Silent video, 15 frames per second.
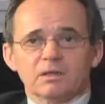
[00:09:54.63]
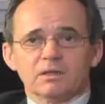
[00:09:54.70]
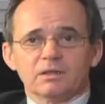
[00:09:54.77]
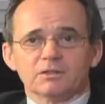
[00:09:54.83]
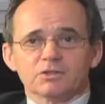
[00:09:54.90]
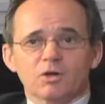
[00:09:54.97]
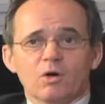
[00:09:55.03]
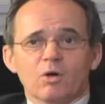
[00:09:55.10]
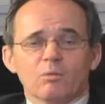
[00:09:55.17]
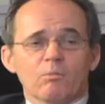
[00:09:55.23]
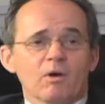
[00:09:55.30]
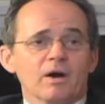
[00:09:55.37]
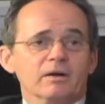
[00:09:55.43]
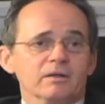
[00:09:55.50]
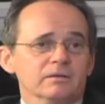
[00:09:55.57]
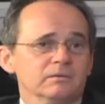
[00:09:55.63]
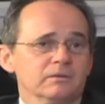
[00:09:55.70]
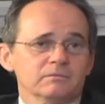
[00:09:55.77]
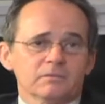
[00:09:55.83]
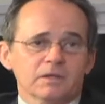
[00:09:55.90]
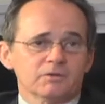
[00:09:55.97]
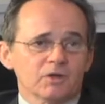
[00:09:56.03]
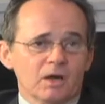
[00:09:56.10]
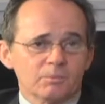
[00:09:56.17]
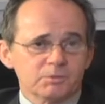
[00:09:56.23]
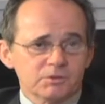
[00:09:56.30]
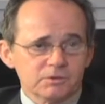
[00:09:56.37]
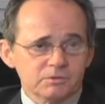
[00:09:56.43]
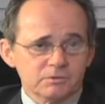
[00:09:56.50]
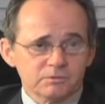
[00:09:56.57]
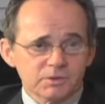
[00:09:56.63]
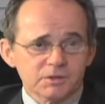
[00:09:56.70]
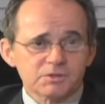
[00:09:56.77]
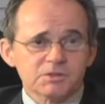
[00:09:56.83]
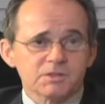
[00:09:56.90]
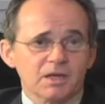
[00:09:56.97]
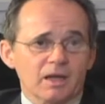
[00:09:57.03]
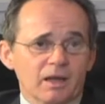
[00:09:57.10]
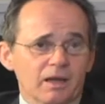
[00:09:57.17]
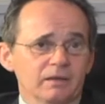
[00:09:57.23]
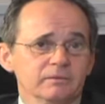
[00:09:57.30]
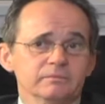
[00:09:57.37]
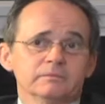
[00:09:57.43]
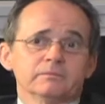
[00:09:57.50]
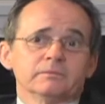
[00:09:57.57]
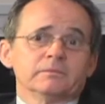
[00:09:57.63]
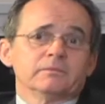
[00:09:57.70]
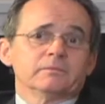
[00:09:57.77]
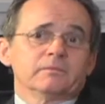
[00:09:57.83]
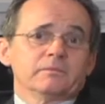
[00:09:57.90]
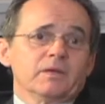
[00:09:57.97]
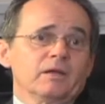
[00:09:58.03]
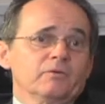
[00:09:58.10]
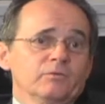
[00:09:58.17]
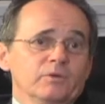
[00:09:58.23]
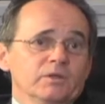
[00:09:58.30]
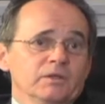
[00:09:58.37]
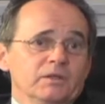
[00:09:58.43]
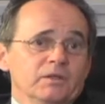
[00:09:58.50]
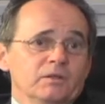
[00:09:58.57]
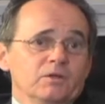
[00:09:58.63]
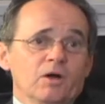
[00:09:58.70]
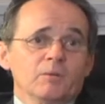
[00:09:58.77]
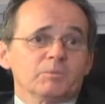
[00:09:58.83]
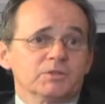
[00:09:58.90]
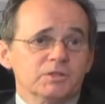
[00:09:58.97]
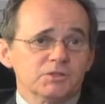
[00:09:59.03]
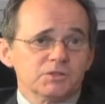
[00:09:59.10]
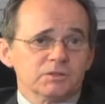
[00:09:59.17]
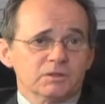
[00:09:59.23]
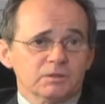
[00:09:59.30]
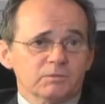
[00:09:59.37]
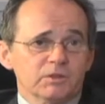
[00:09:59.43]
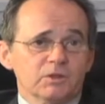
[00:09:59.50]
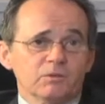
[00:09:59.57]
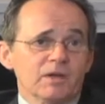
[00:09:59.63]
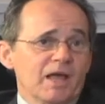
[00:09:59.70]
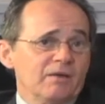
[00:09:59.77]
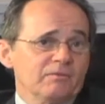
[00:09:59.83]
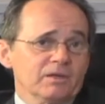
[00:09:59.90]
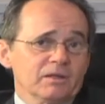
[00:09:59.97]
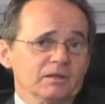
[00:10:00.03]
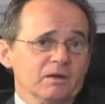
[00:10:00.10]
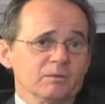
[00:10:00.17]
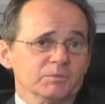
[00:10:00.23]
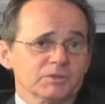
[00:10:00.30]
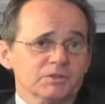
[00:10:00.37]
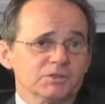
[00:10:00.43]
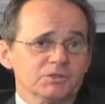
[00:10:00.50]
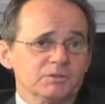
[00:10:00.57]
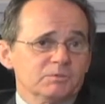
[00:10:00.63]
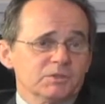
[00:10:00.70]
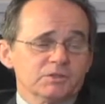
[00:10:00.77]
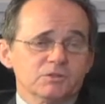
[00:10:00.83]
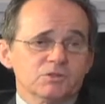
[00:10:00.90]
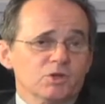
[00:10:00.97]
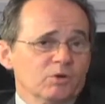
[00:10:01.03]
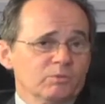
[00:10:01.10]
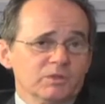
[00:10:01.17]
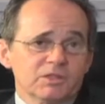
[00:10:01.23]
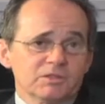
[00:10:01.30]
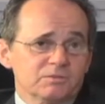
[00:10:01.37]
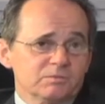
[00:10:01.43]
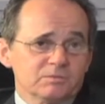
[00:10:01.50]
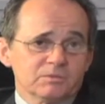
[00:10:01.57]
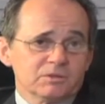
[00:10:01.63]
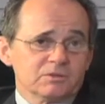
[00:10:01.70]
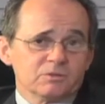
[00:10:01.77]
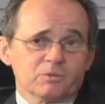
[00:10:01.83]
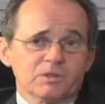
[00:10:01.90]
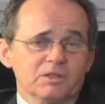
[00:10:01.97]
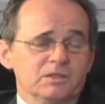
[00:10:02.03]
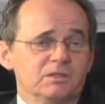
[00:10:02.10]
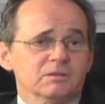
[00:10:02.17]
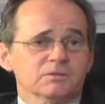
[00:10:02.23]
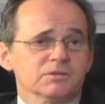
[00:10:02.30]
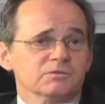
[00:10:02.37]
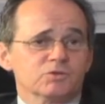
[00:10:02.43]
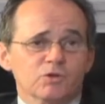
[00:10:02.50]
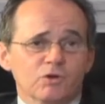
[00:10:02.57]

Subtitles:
is all market adoption risk and really competition. And we don't have any competition because nobody's, in 20 years of